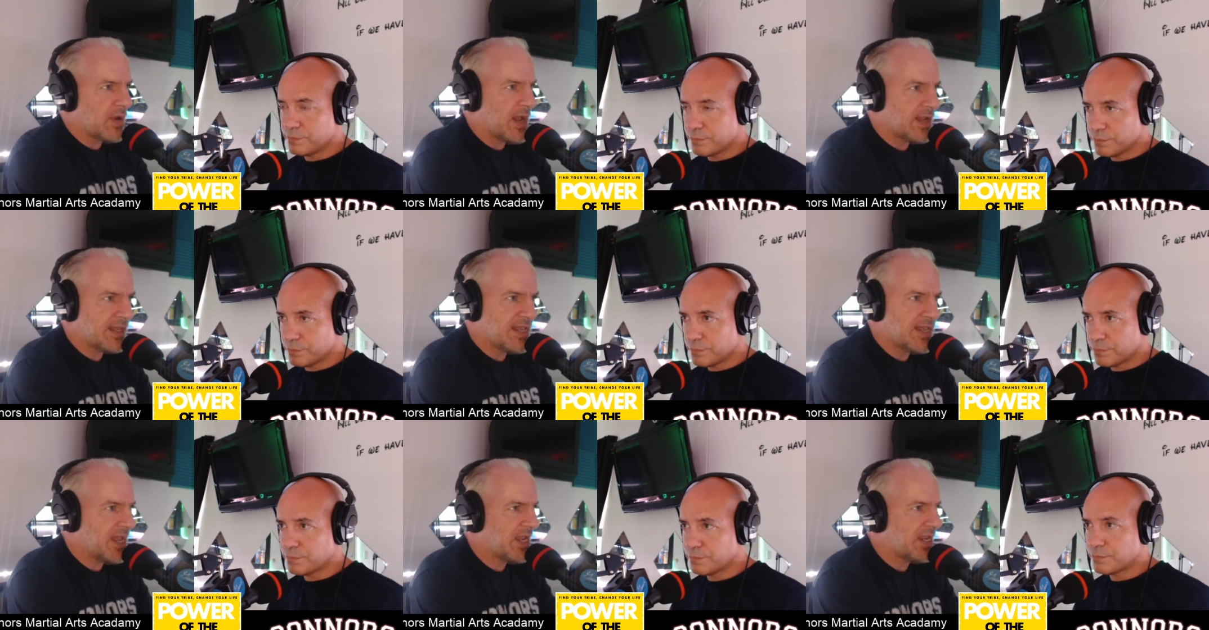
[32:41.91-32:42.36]
Speaker 1: I
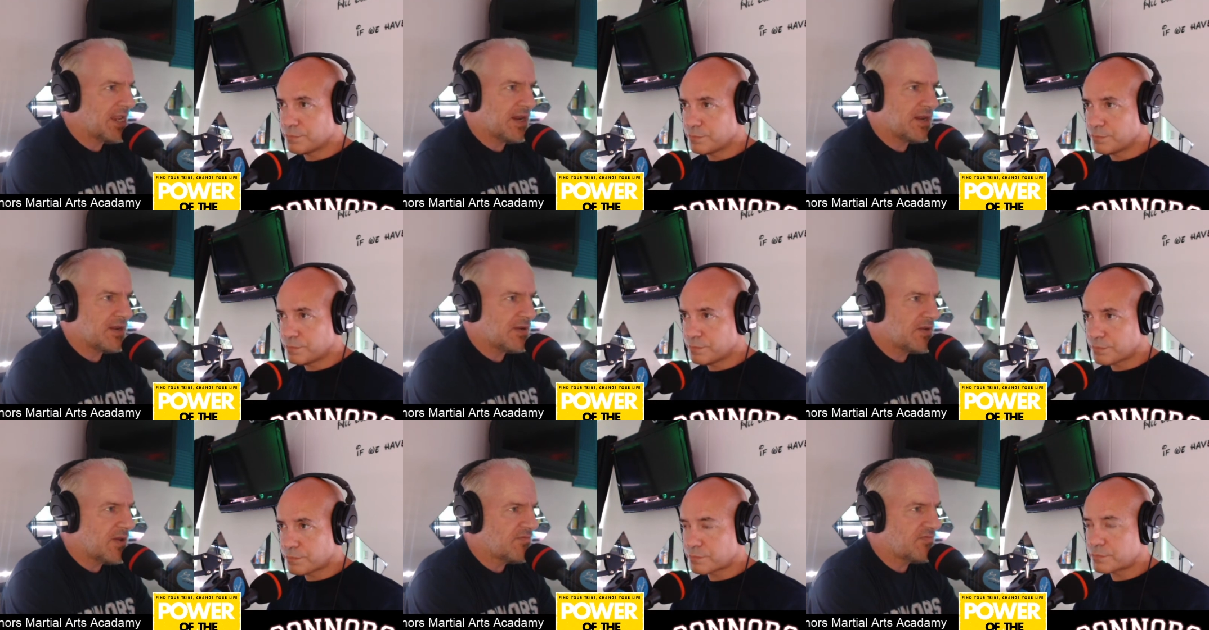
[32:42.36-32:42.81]
can't get
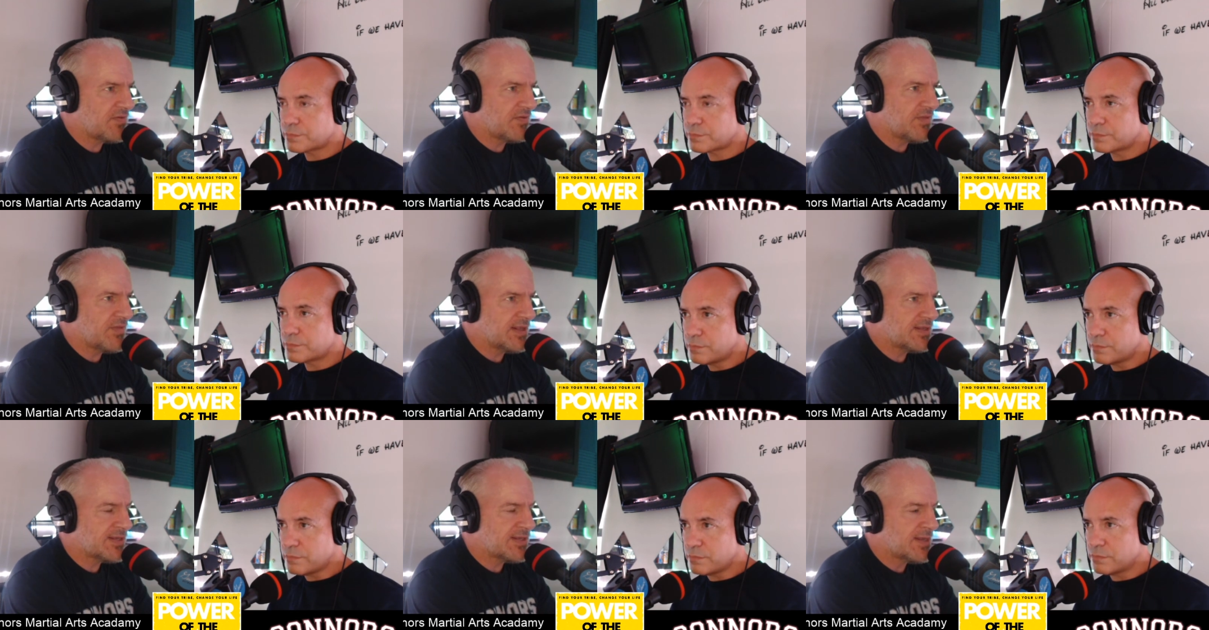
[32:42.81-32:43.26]
enough of
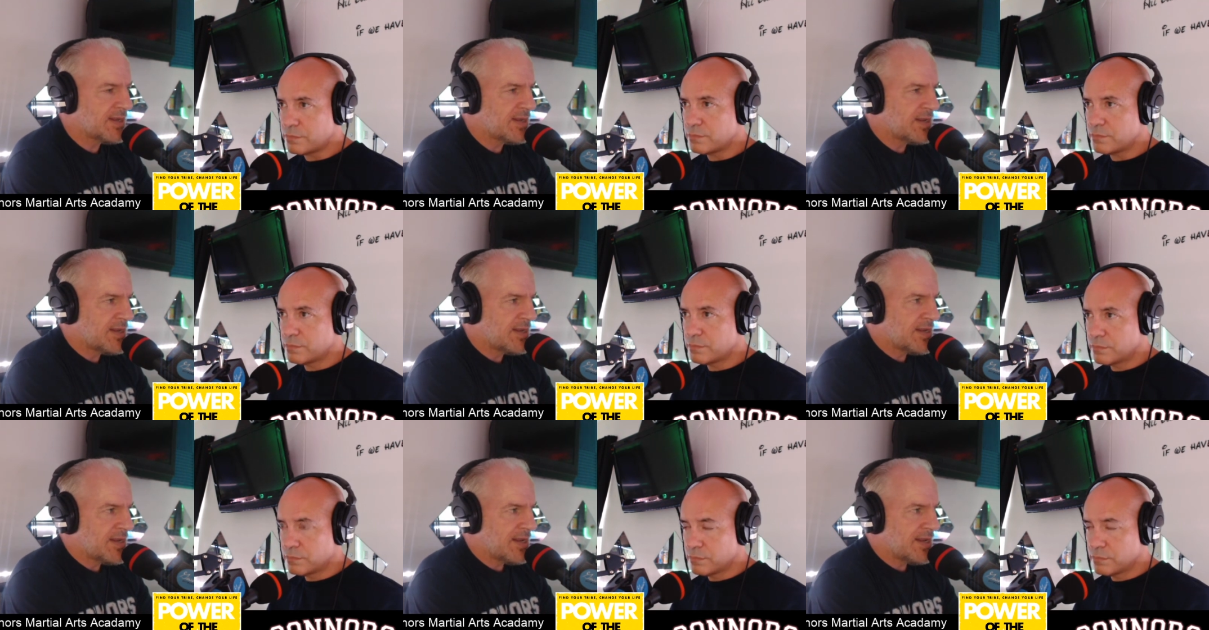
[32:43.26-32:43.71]
this.
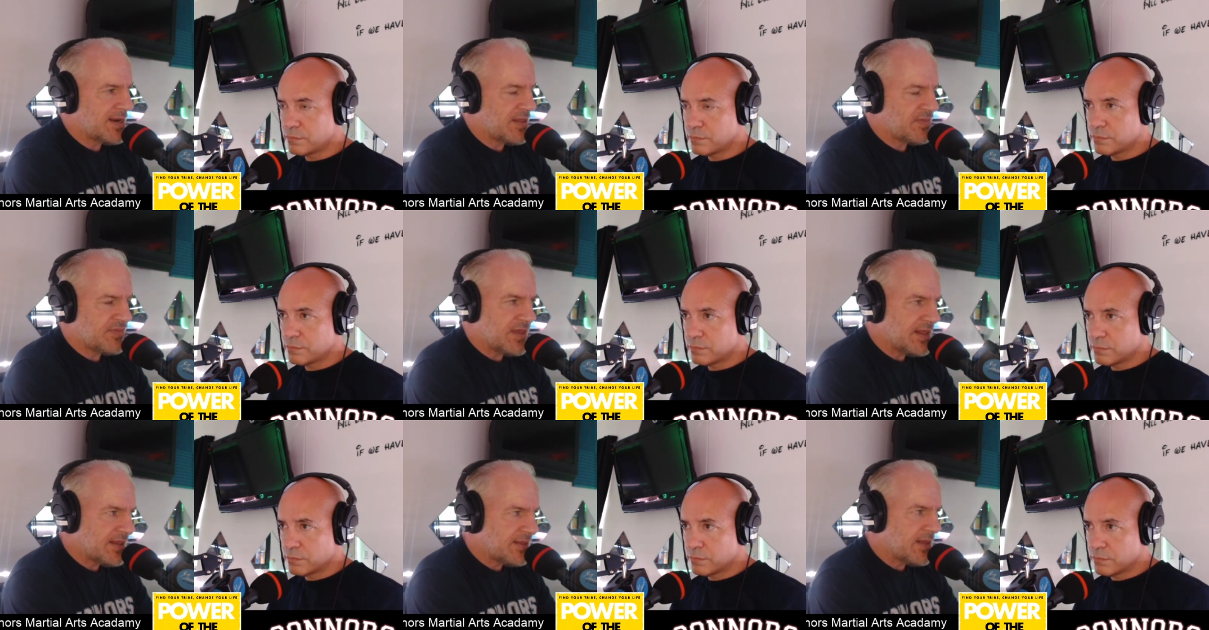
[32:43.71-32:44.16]
And I
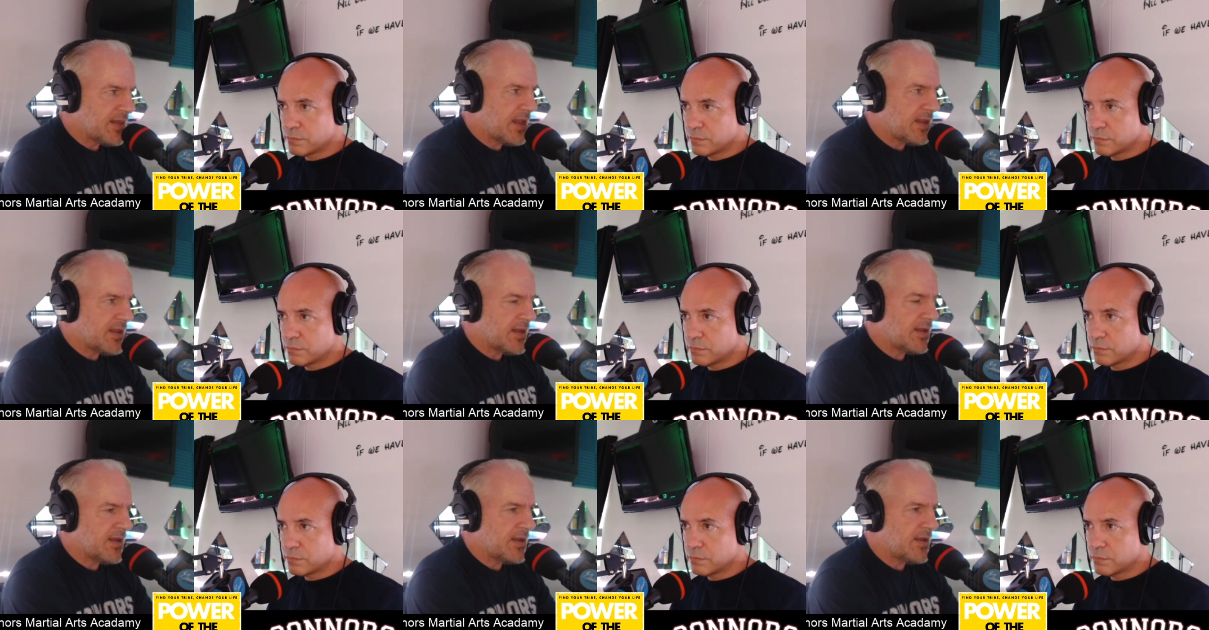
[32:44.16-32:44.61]
think they